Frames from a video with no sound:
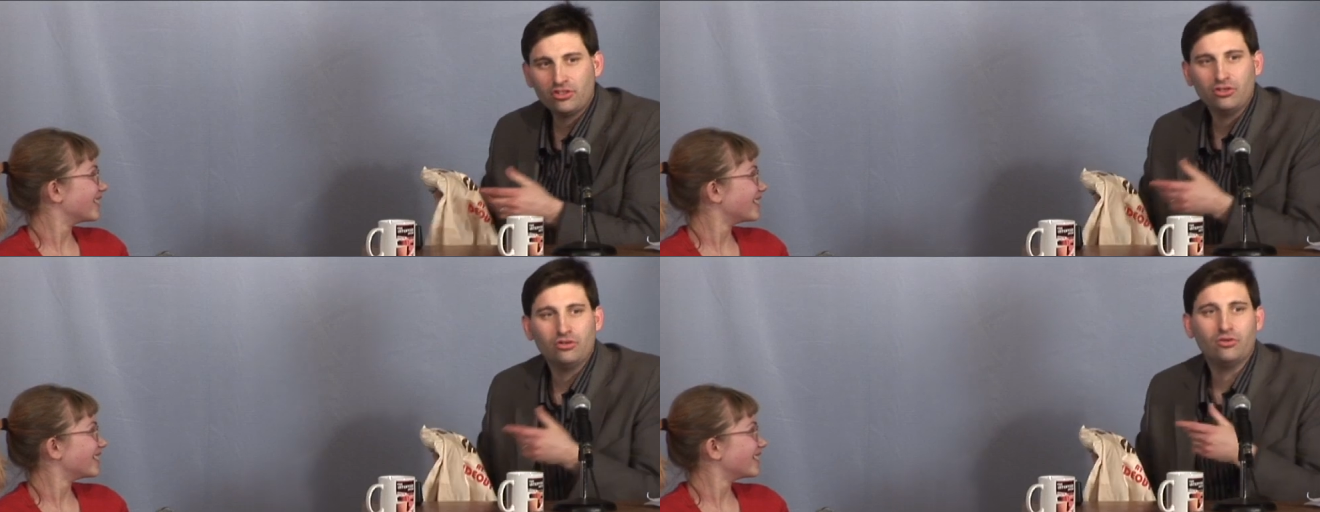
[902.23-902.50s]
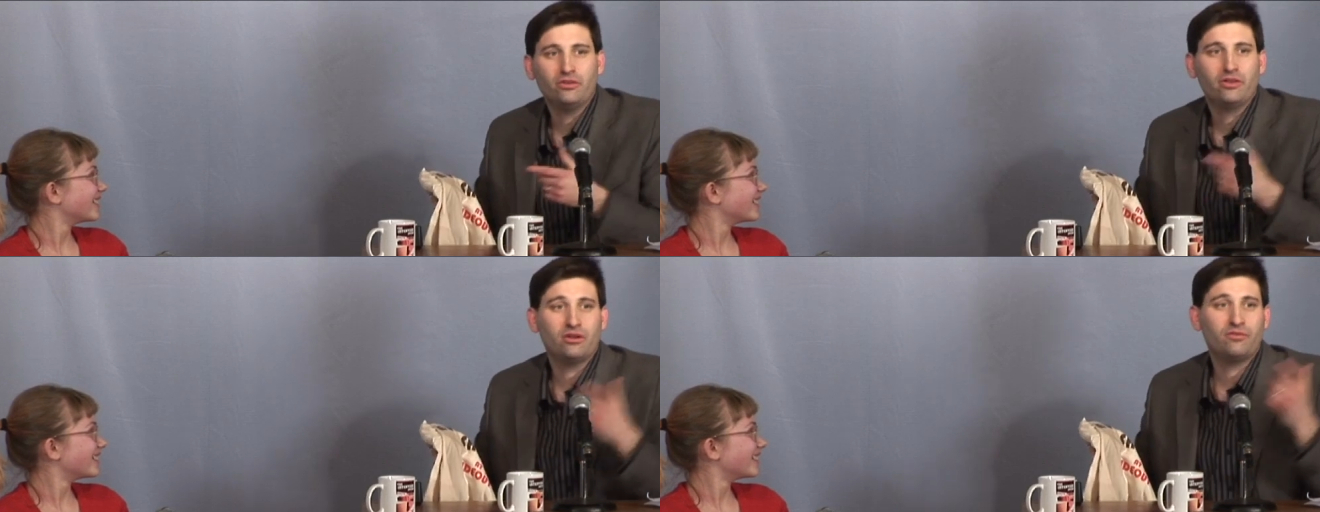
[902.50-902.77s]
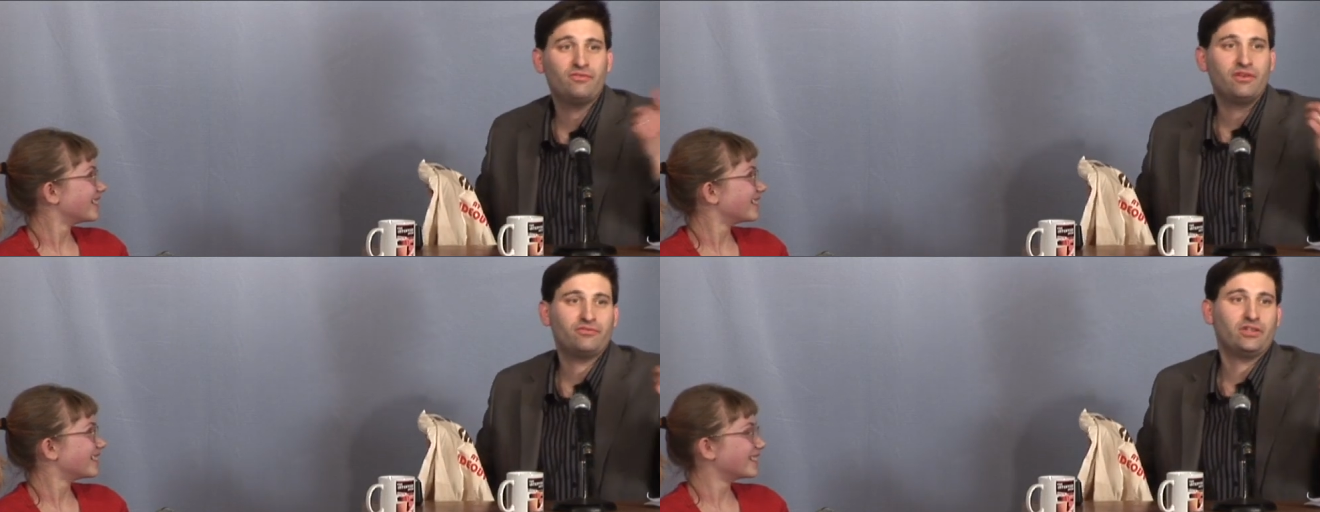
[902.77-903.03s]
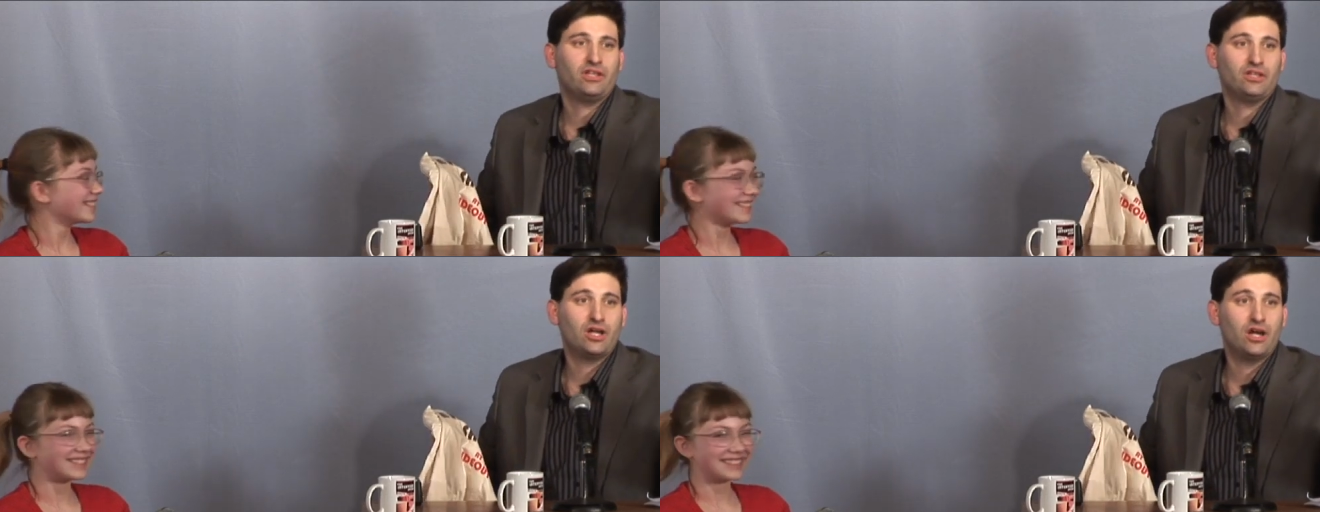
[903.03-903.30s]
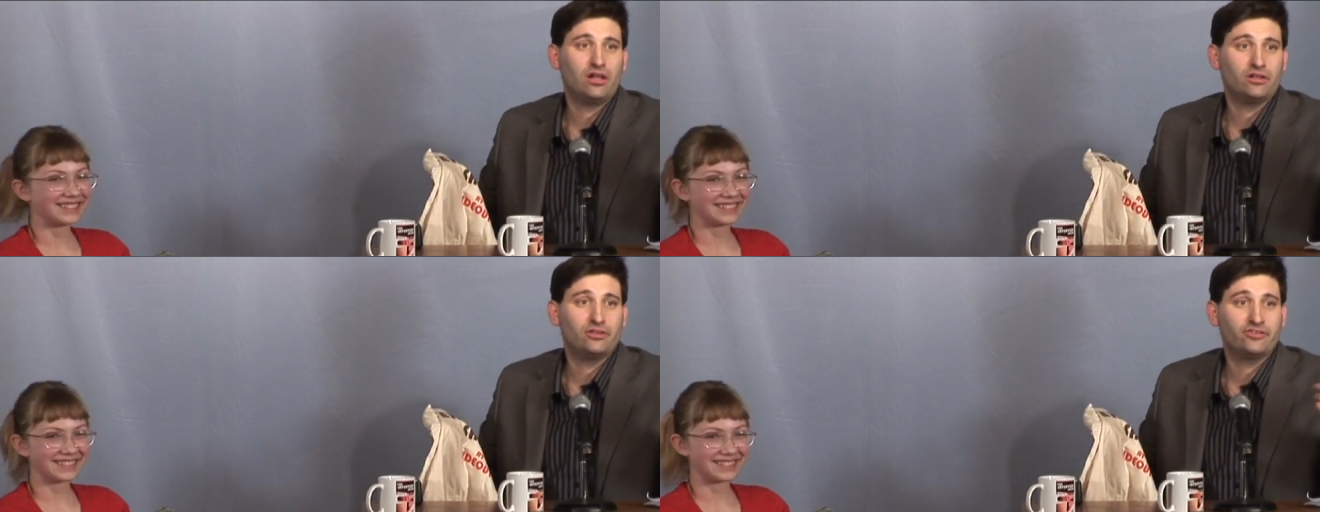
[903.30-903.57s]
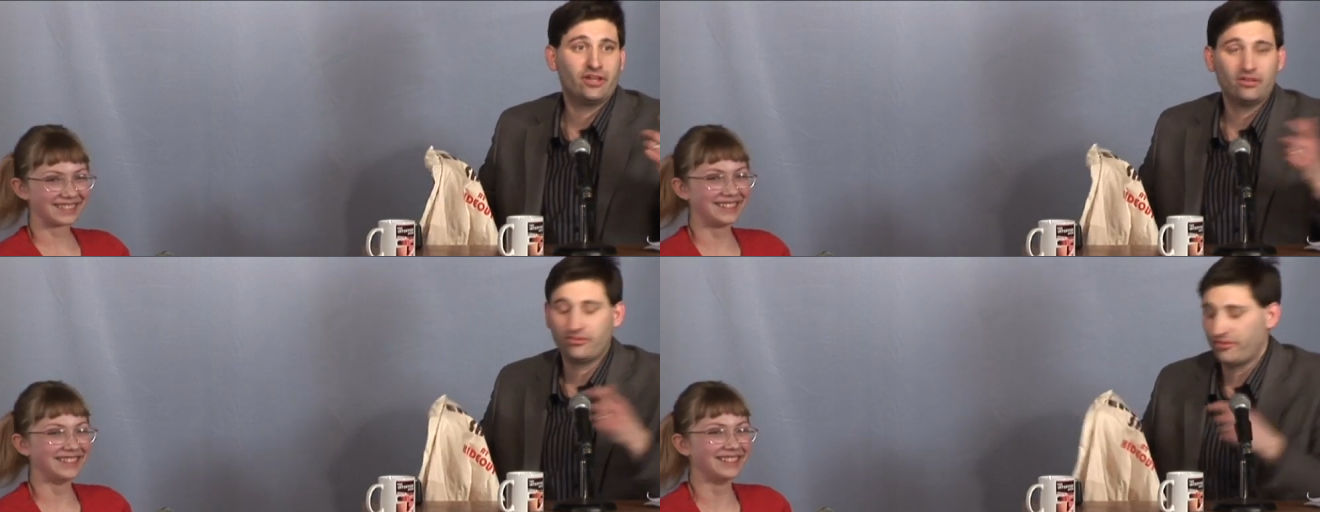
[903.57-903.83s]
Speaker 1: you, there are fifteen
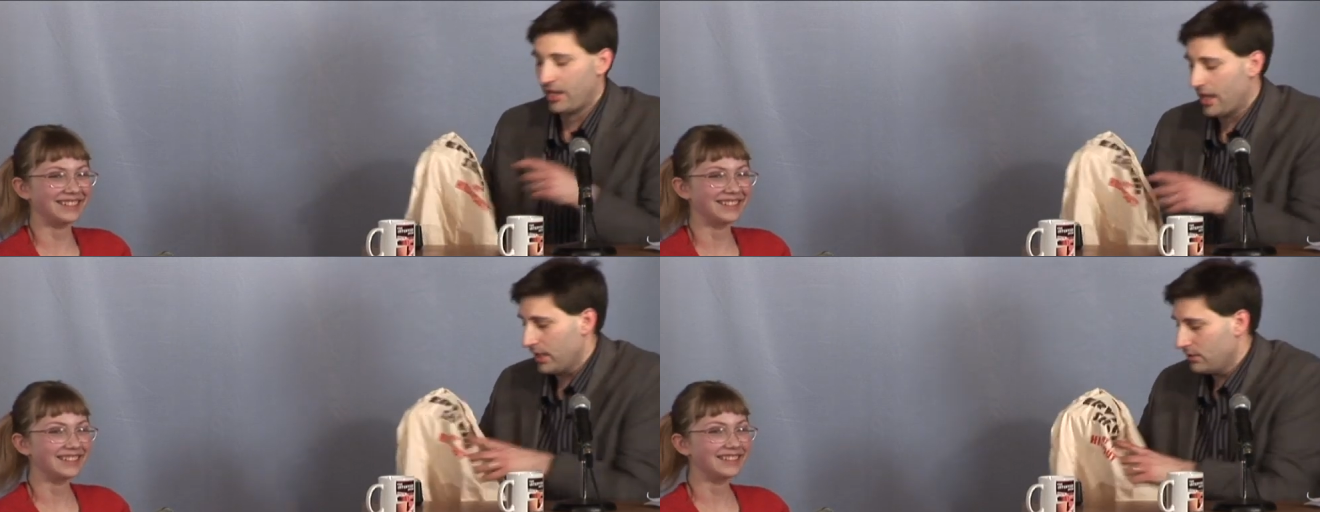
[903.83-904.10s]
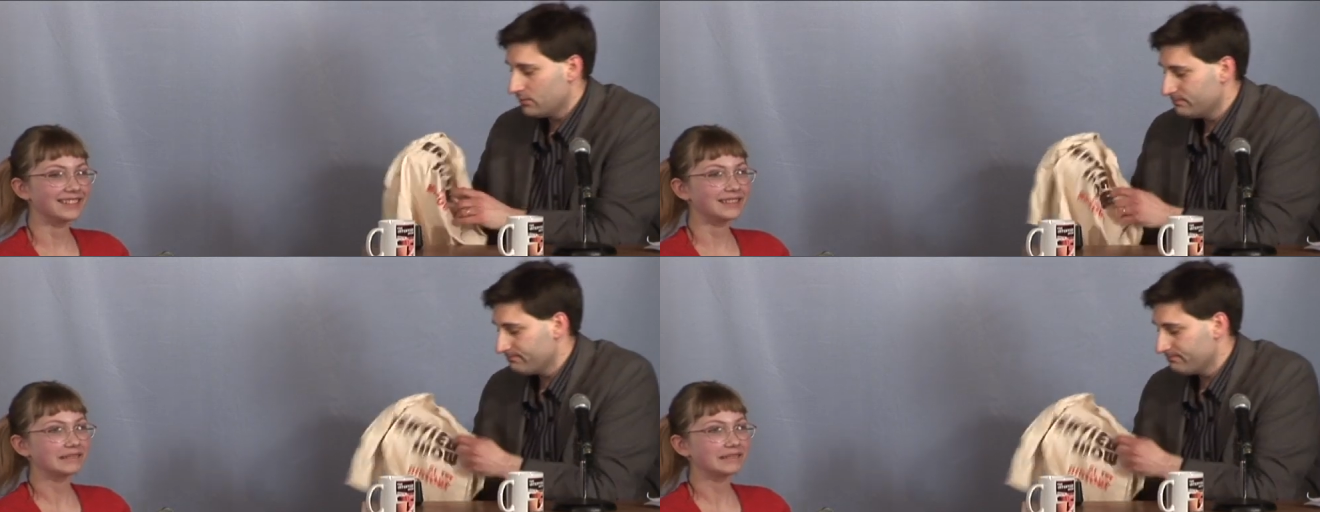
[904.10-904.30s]
dollars outside.